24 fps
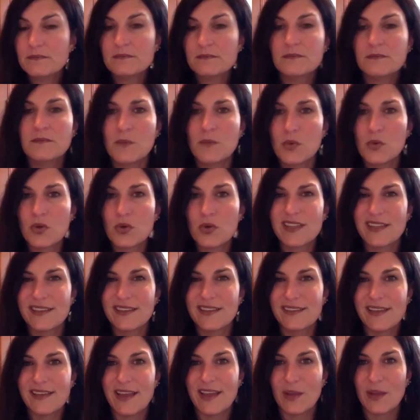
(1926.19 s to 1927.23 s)
more than
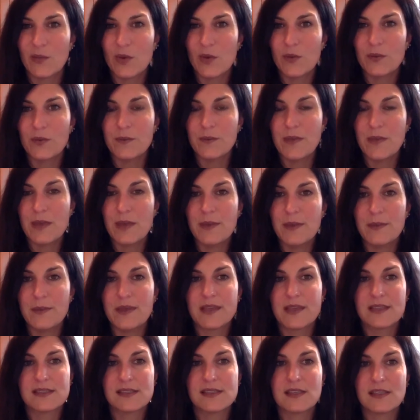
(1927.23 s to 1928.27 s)
like what would maybe be
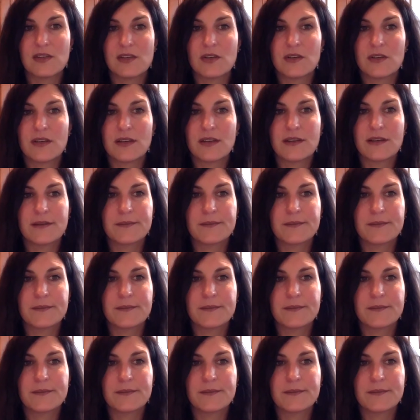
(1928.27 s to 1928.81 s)
considered a